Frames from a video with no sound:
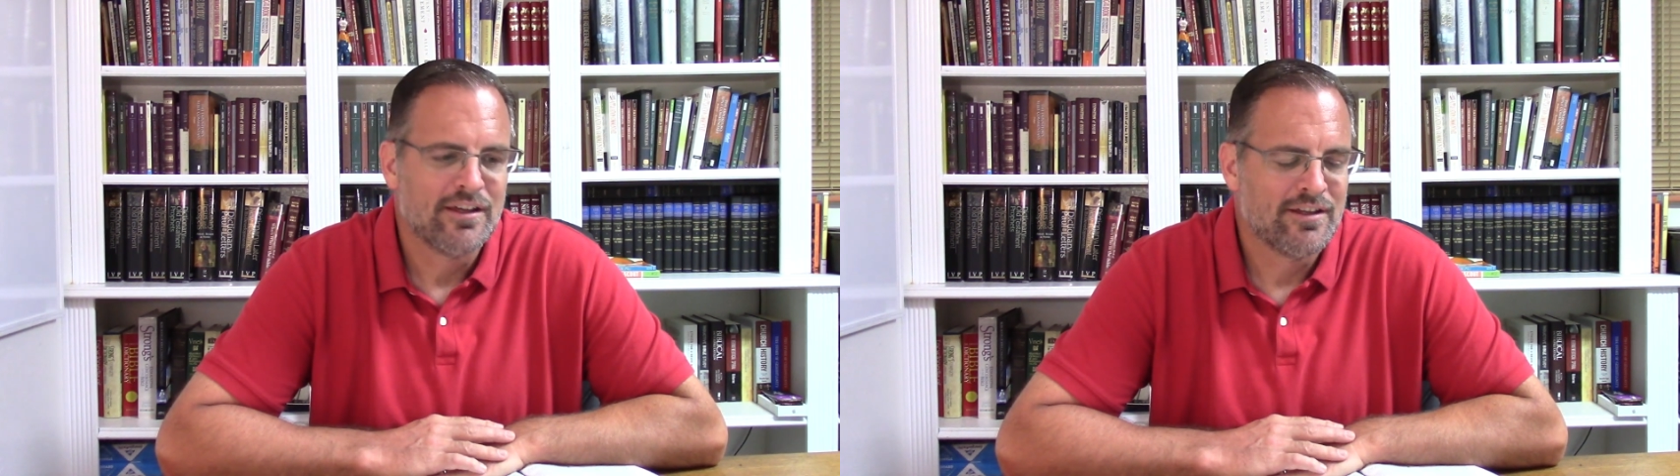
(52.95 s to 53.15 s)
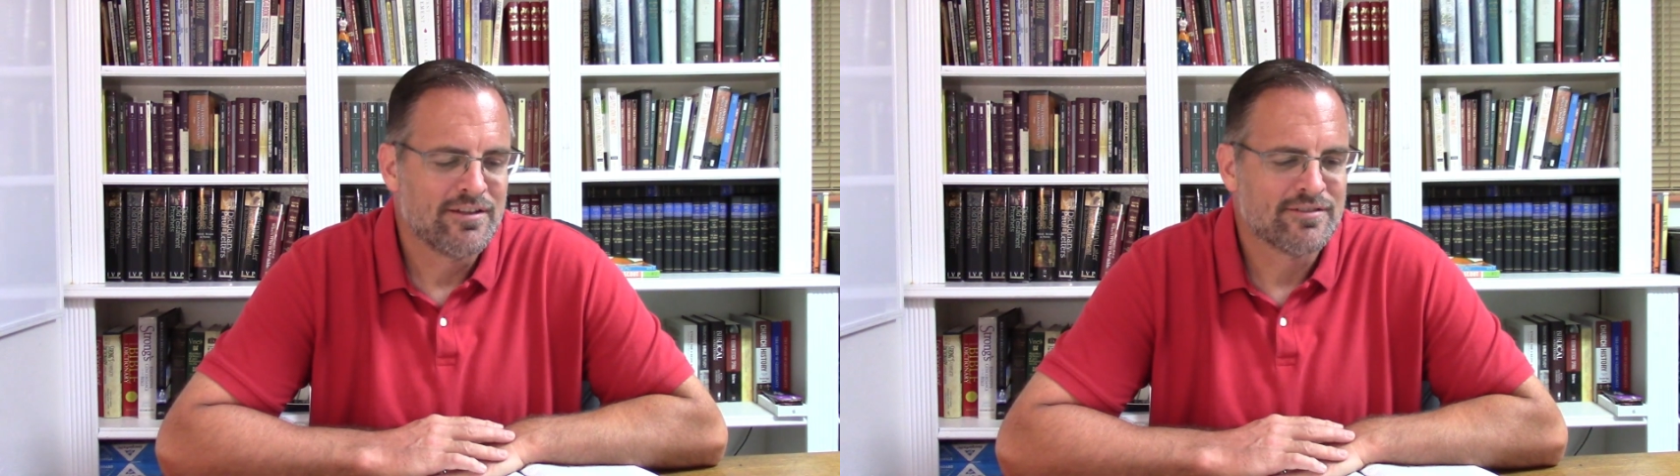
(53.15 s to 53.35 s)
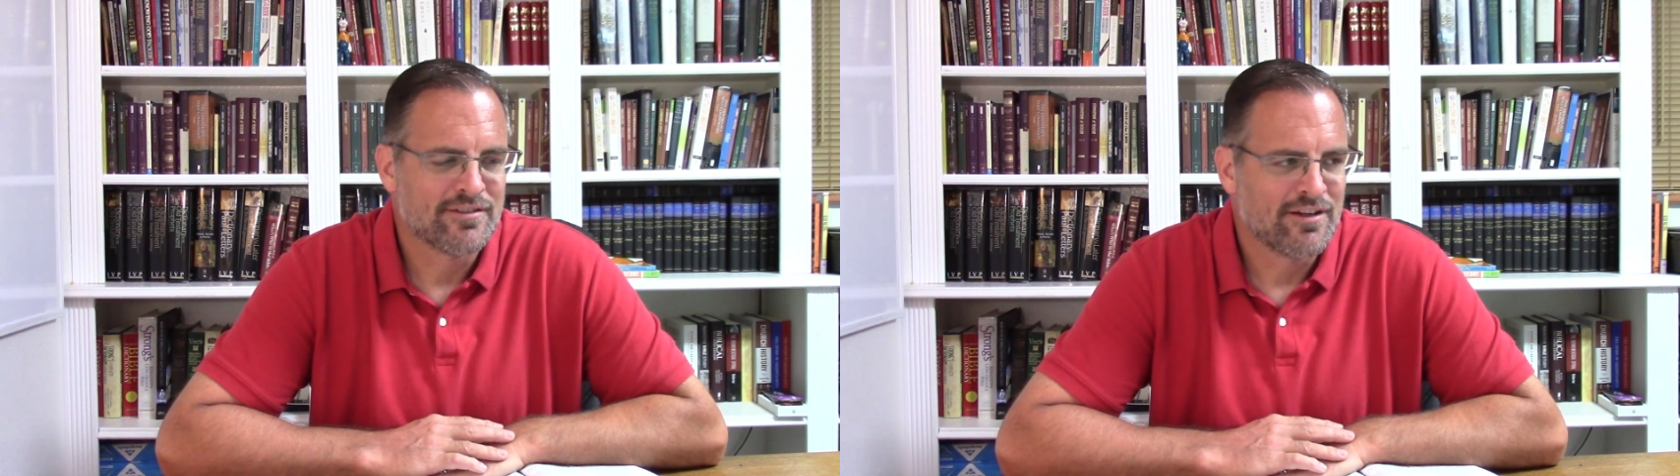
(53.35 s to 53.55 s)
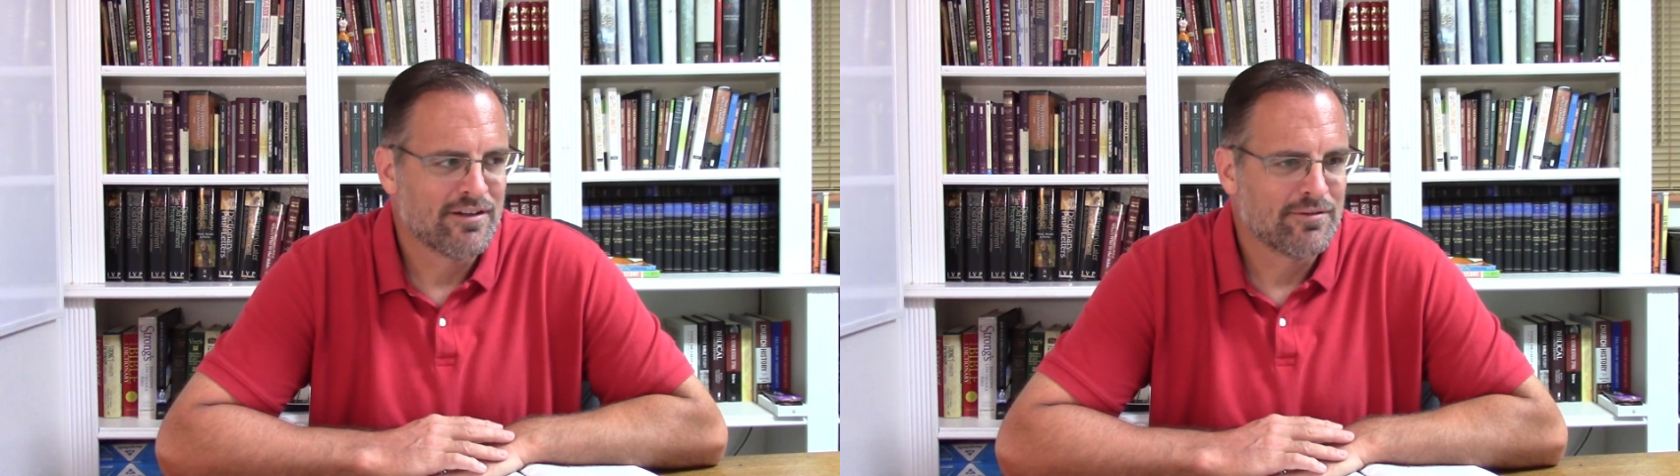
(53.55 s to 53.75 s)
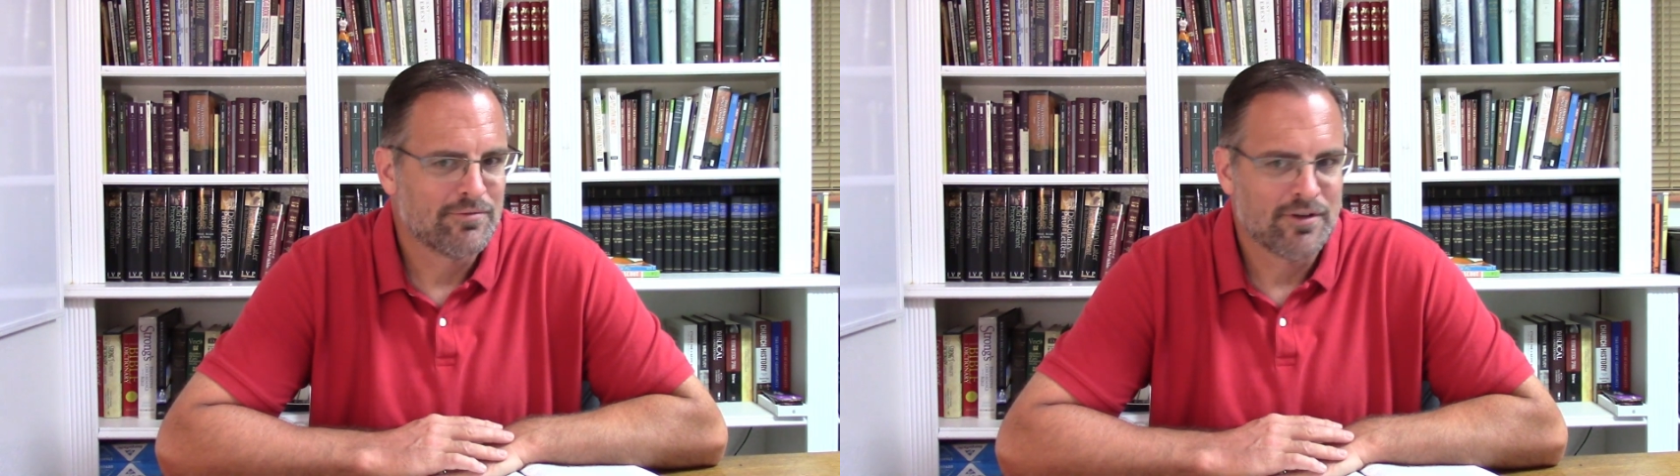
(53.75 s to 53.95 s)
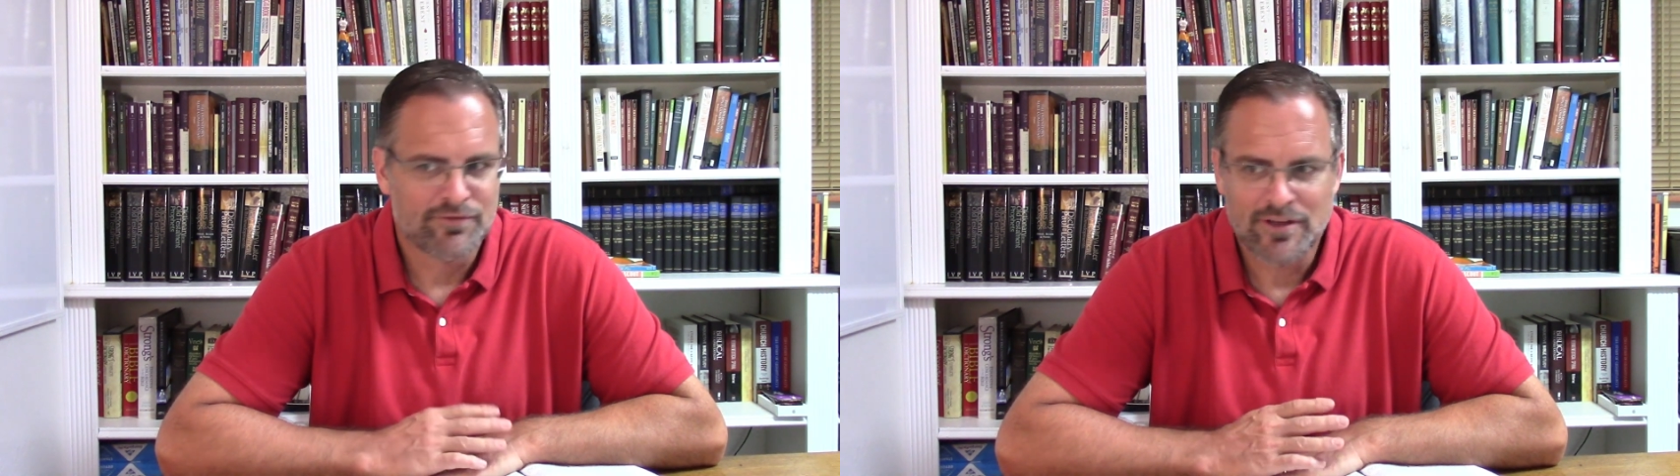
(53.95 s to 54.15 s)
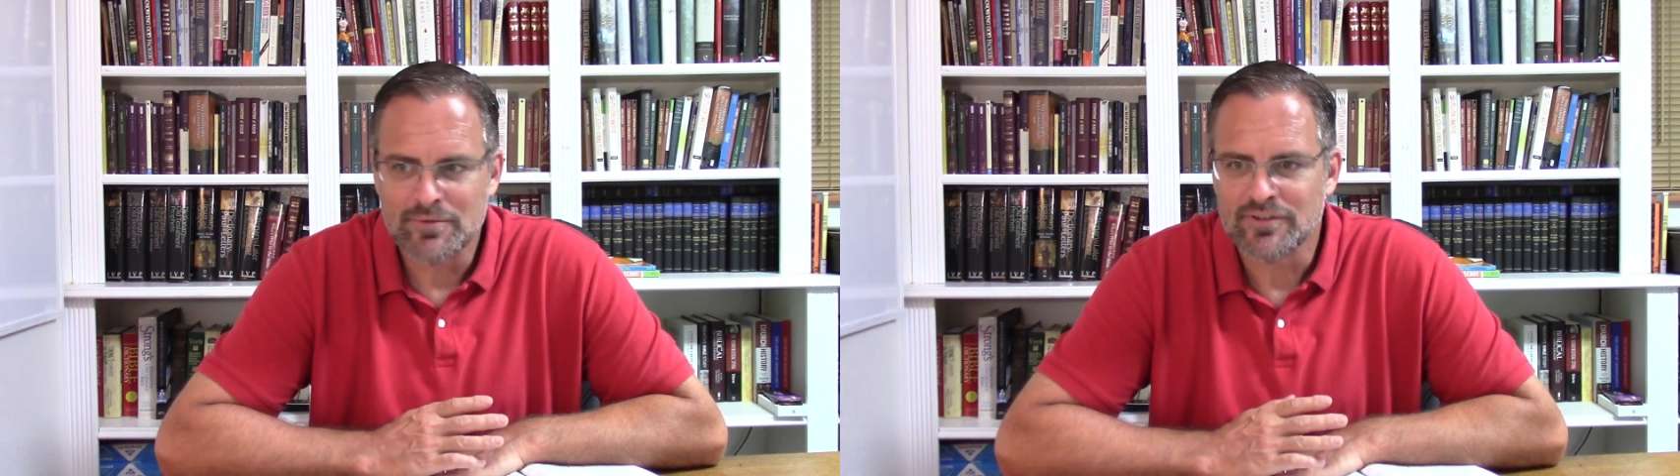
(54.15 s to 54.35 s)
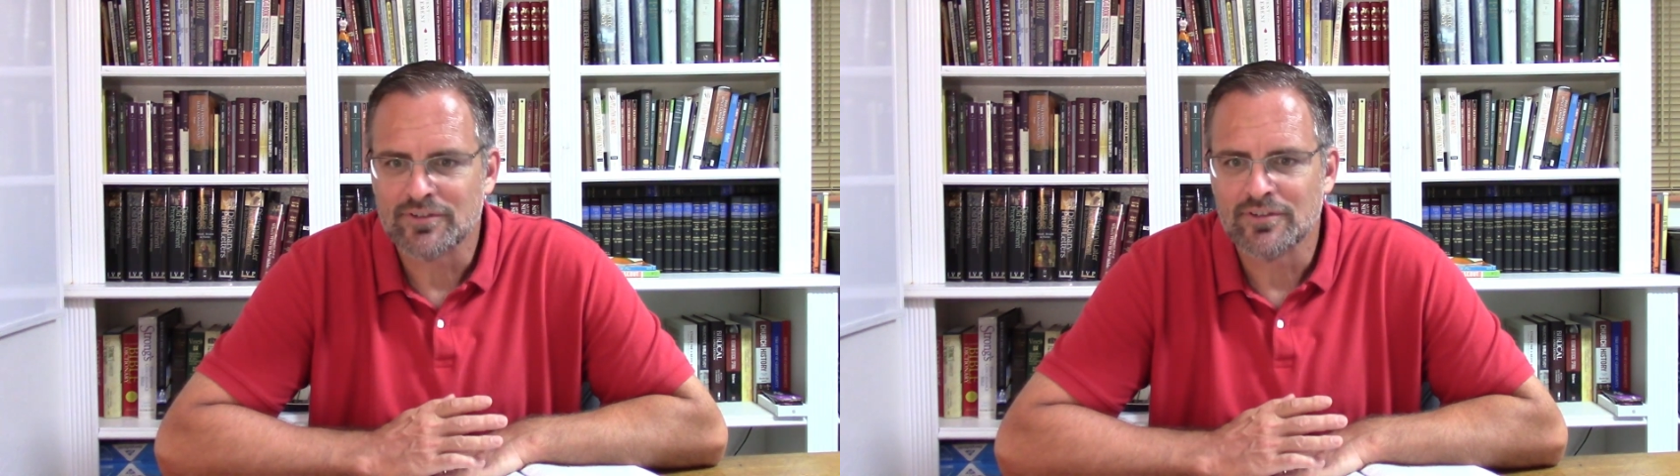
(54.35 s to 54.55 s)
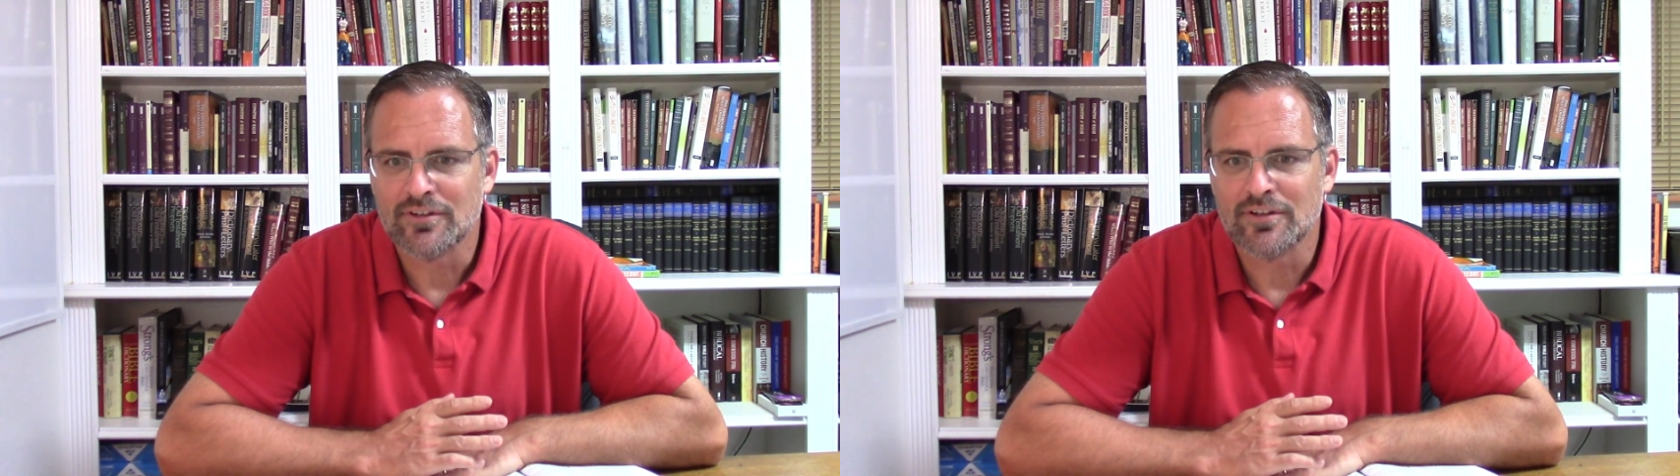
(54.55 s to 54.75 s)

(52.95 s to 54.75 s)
is a famous